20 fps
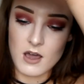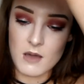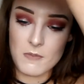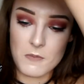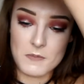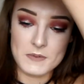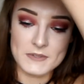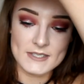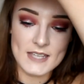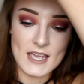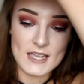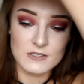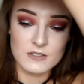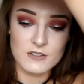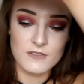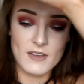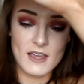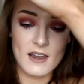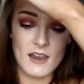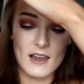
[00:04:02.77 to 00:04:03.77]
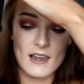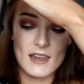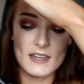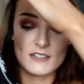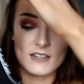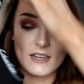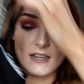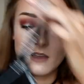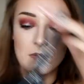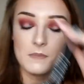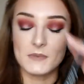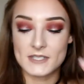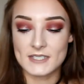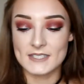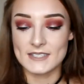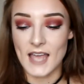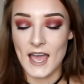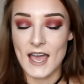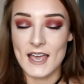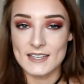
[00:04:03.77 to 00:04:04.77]
I'm obsessed with it, like literally
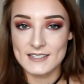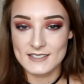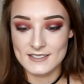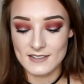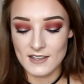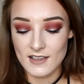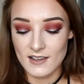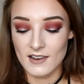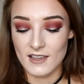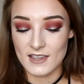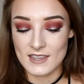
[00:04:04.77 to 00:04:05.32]
obsessed,